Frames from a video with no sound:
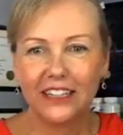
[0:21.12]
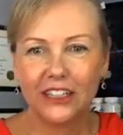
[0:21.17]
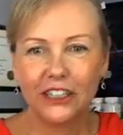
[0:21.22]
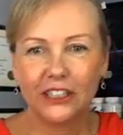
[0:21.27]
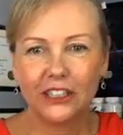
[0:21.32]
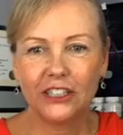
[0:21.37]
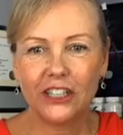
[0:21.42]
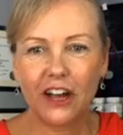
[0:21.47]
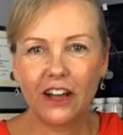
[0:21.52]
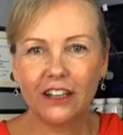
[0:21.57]

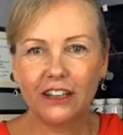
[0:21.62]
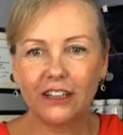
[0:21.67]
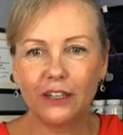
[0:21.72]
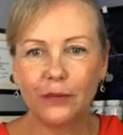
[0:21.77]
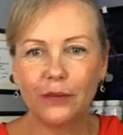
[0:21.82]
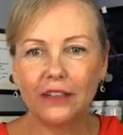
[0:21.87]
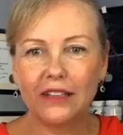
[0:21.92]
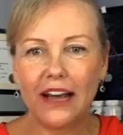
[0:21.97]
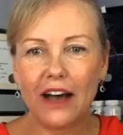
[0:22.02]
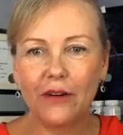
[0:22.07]
Should I talk a little
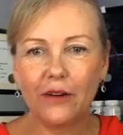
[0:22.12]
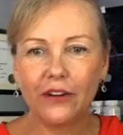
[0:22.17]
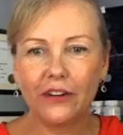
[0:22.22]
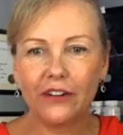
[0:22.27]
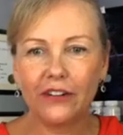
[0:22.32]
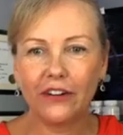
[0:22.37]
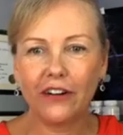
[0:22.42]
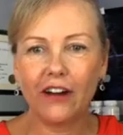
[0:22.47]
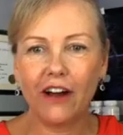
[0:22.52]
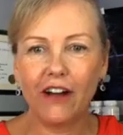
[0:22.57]
bit
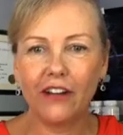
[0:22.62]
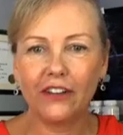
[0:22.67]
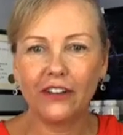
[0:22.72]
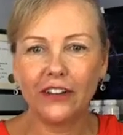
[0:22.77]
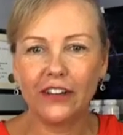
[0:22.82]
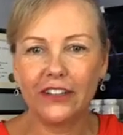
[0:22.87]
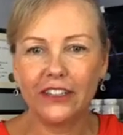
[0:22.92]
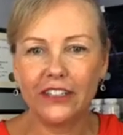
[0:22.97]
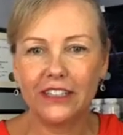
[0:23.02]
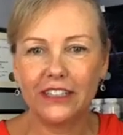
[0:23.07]
louder or all
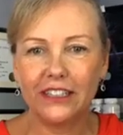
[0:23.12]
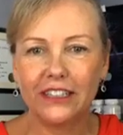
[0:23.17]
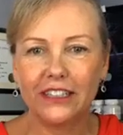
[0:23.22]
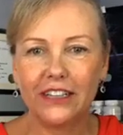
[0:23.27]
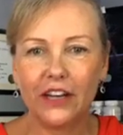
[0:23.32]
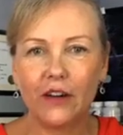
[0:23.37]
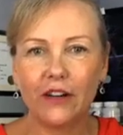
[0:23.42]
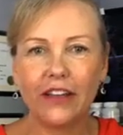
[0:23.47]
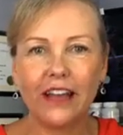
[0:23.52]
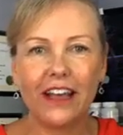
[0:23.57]
good?
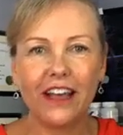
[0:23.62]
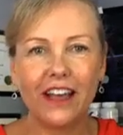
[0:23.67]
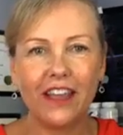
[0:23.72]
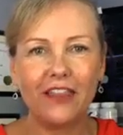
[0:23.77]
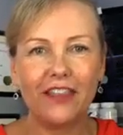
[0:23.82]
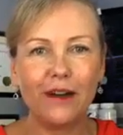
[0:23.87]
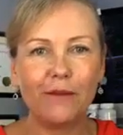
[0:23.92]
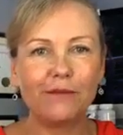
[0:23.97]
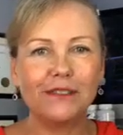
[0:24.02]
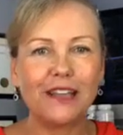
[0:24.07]
Okay, I
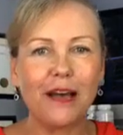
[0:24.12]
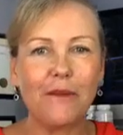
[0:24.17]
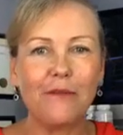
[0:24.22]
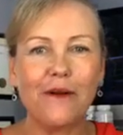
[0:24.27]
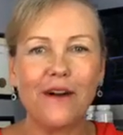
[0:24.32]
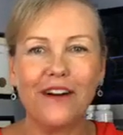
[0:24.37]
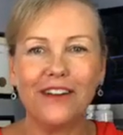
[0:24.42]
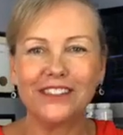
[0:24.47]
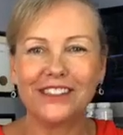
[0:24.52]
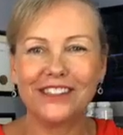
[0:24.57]
got thumbs up.
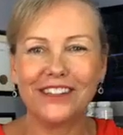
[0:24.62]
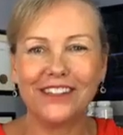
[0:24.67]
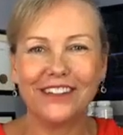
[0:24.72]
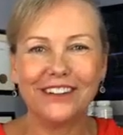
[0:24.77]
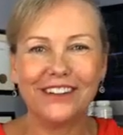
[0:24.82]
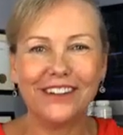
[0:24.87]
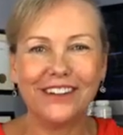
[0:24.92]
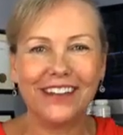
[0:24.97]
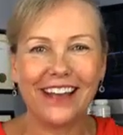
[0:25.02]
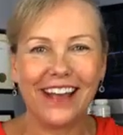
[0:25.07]
All's good.
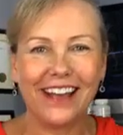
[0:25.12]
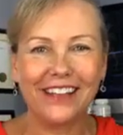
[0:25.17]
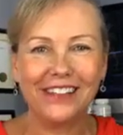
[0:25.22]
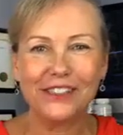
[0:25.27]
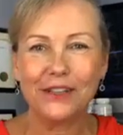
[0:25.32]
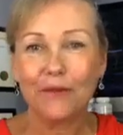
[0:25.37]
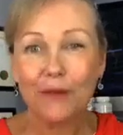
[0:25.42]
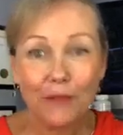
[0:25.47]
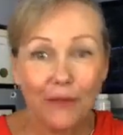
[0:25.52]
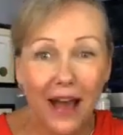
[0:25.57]
Okay,
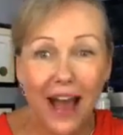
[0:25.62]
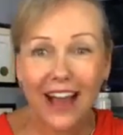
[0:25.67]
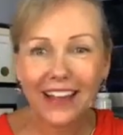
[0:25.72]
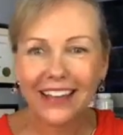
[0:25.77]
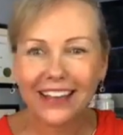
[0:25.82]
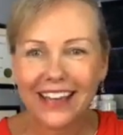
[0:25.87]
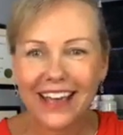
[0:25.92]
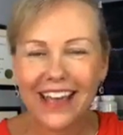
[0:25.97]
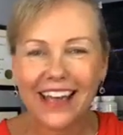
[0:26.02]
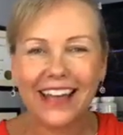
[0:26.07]
so we're back
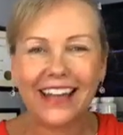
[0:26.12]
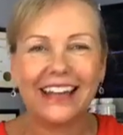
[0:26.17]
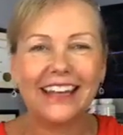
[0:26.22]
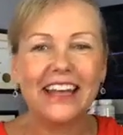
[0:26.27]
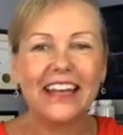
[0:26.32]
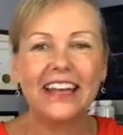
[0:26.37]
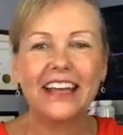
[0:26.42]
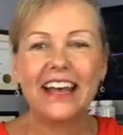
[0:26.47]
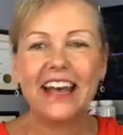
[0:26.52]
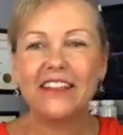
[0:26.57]
again.
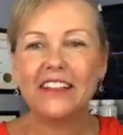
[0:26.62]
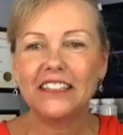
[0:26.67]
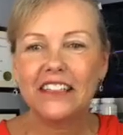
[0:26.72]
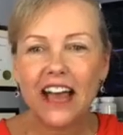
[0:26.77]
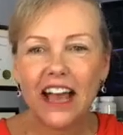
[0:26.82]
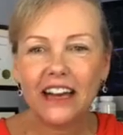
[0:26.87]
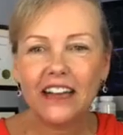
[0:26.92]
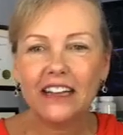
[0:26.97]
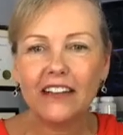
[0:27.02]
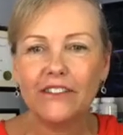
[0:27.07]
And the
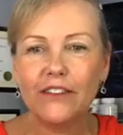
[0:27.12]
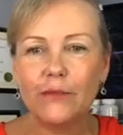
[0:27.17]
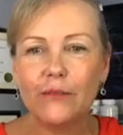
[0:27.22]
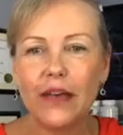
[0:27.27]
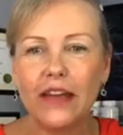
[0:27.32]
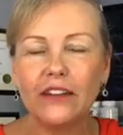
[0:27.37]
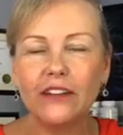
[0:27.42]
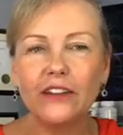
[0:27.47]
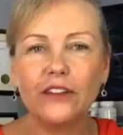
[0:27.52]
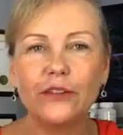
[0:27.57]
title of the
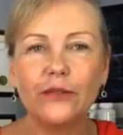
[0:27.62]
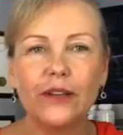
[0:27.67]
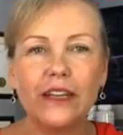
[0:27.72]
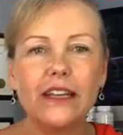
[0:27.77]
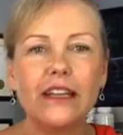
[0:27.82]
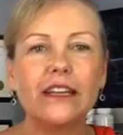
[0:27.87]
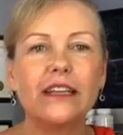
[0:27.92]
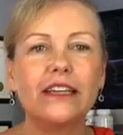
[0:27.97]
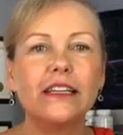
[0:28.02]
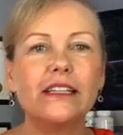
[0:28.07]
menu
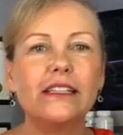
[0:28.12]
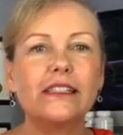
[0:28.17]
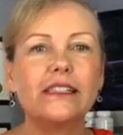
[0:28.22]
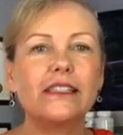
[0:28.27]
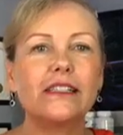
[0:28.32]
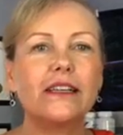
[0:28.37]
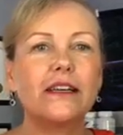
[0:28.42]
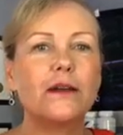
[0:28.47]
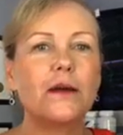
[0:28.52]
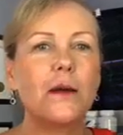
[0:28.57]

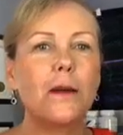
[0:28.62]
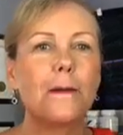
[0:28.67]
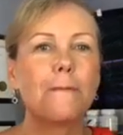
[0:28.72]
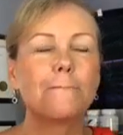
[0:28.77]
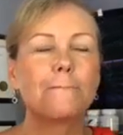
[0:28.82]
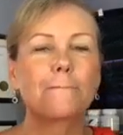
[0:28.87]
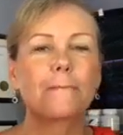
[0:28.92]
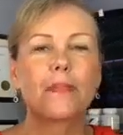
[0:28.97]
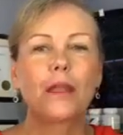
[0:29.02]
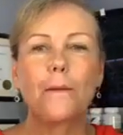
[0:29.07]
is
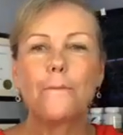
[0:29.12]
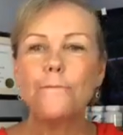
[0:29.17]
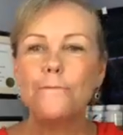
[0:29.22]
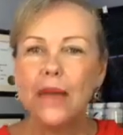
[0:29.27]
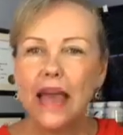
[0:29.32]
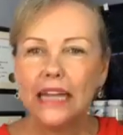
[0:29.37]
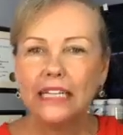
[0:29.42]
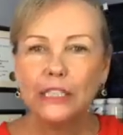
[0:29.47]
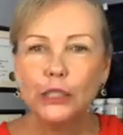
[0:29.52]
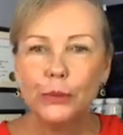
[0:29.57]

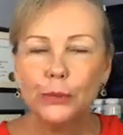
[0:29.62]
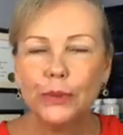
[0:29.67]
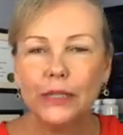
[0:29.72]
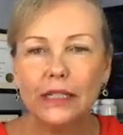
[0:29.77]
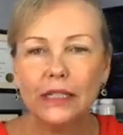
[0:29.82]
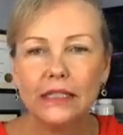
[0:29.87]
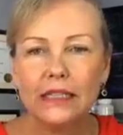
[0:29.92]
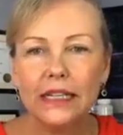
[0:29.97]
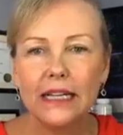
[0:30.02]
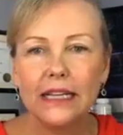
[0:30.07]
Menu
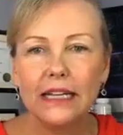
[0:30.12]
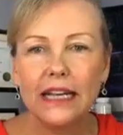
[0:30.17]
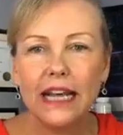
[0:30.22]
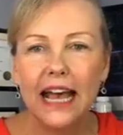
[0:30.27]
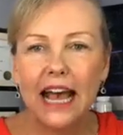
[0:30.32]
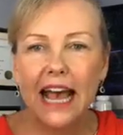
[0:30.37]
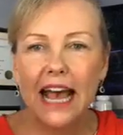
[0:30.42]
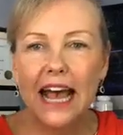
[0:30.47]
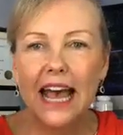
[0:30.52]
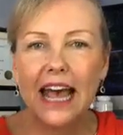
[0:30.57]
Building
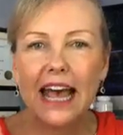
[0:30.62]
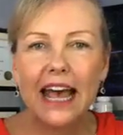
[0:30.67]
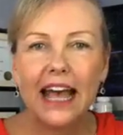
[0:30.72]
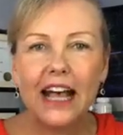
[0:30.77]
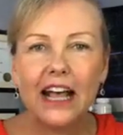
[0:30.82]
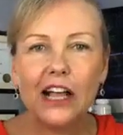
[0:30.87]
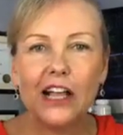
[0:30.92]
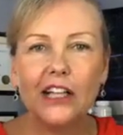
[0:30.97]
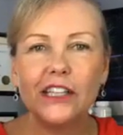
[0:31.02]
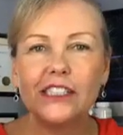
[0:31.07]

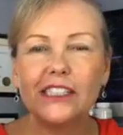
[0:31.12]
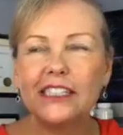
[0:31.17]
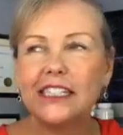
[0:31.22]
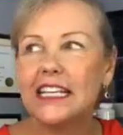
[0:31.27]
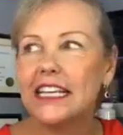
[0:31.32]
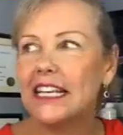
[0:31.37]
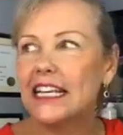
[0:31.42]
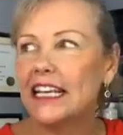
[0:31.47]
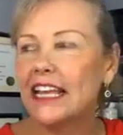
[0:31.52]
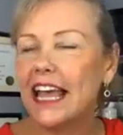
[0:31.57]

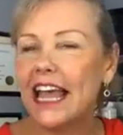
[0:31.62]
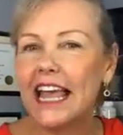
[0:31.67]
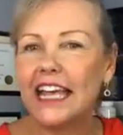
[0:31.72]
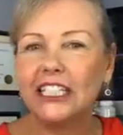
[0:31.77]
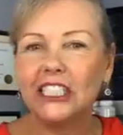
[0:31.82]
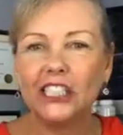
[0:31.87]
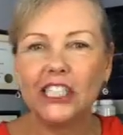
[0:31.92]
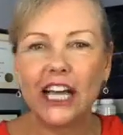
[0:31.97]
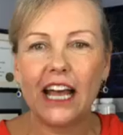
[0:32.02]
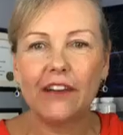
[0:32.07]

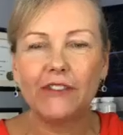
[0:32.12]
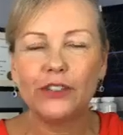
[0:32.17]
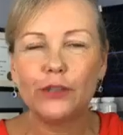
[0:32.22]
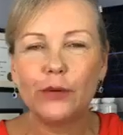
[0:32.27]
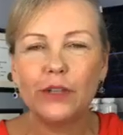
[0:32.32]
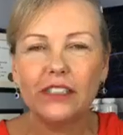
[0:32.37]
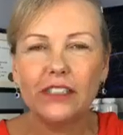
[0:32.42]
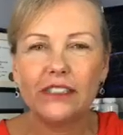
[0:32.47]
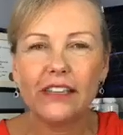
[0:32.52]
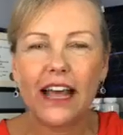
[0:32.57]
LCHF. So
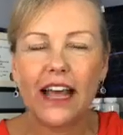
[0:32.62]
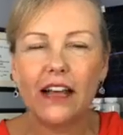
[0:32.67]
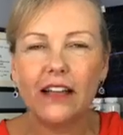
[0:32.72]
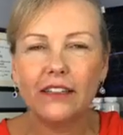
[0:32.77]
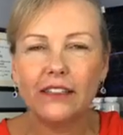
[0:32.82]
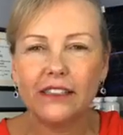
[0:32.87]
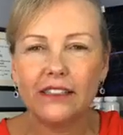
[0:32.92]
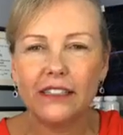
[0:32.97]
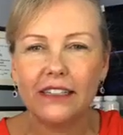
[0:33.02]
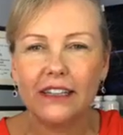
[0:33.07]
what does
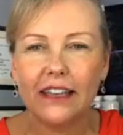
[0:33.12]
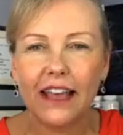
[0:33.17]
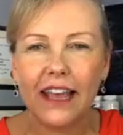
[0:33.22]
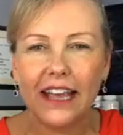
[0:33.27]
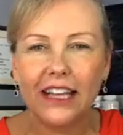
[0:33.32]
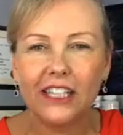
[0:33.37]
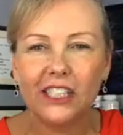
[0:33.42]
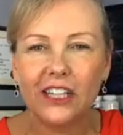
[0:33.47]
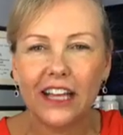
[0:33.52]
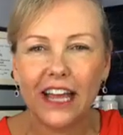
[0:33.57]

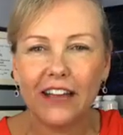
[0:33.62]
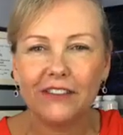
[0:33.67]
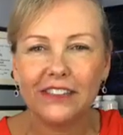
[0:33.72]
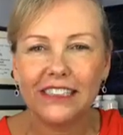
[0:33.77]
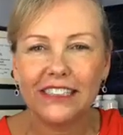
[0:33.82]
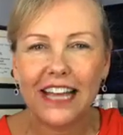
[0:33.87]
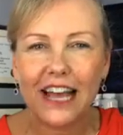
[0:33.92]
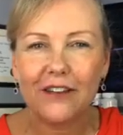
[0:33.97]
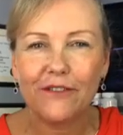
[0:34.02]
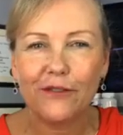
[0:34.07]
LCHF
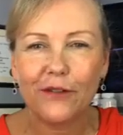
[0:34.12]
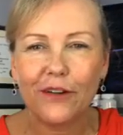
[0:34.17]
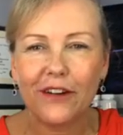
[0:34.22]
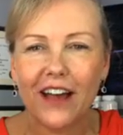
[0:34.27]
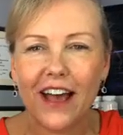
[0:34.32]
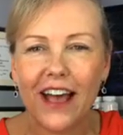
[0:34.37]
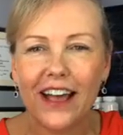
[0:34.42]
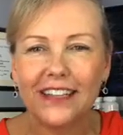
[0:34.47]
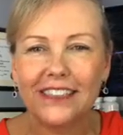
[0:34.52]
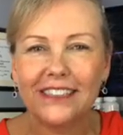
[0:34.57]
stand for,
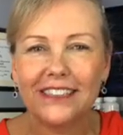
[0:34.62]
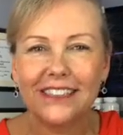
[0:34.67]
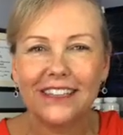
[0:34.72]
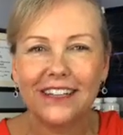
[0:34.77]
guys?